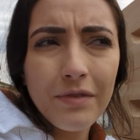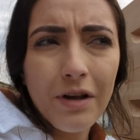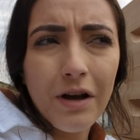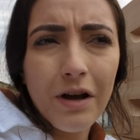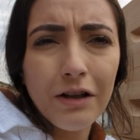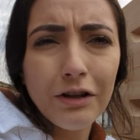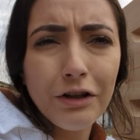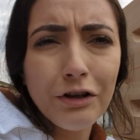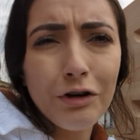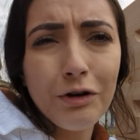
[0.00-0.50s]

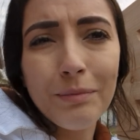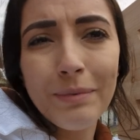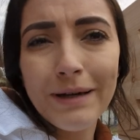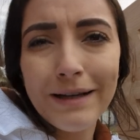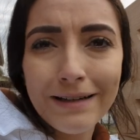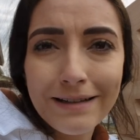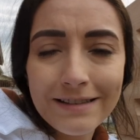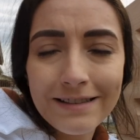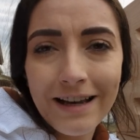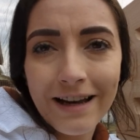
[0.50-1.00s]
a little bit
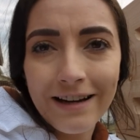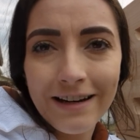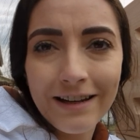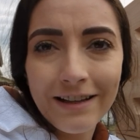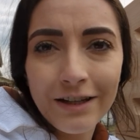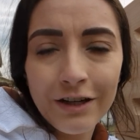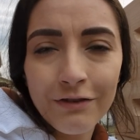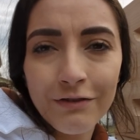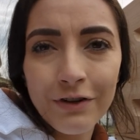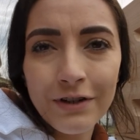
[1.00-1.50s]
exciting
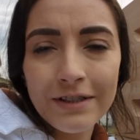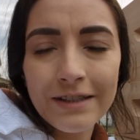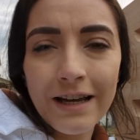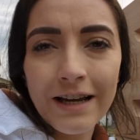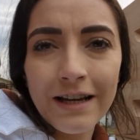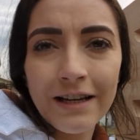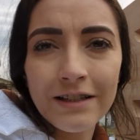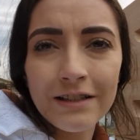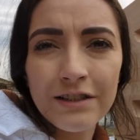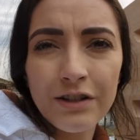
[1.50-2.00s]
there for a
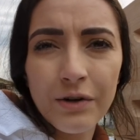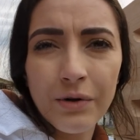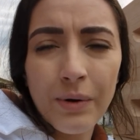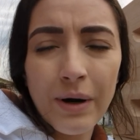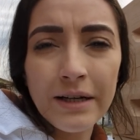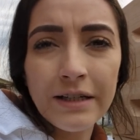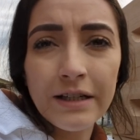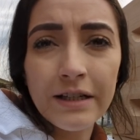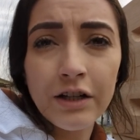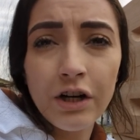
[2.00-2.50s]
second. So
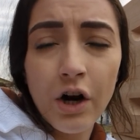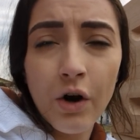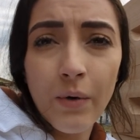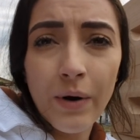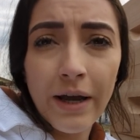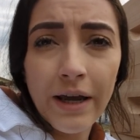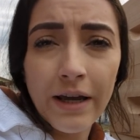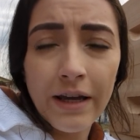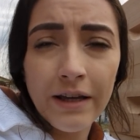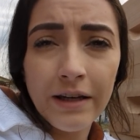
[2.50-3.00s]
I did go
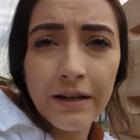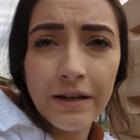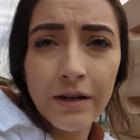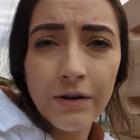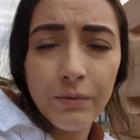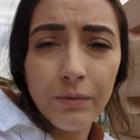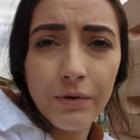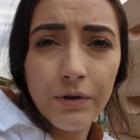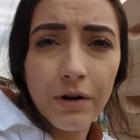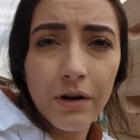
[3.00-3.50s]
in
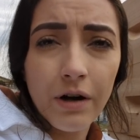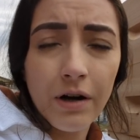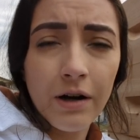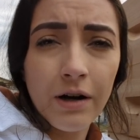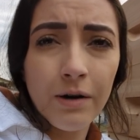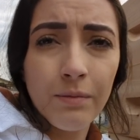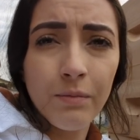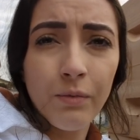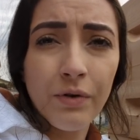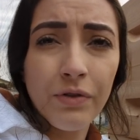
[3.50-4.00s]

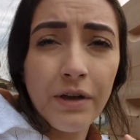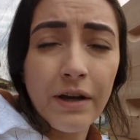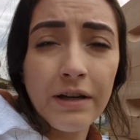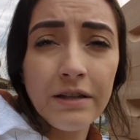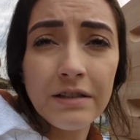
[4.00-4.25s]
with a